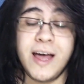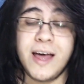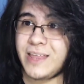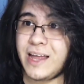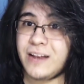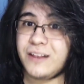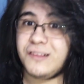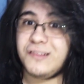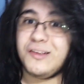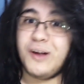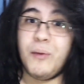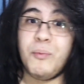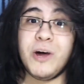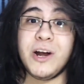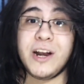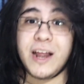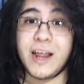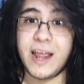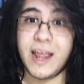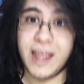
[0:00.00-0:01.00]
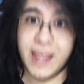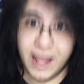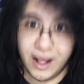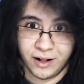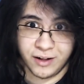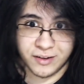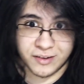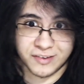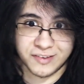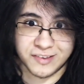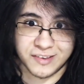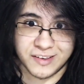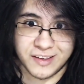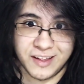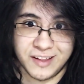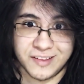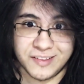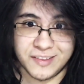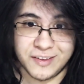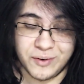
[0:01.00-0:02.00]
that someone else
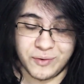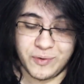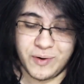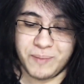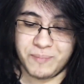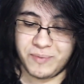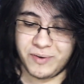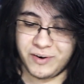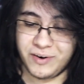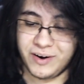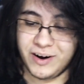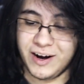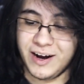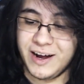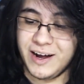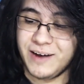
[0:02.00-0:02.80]
is the Ripper.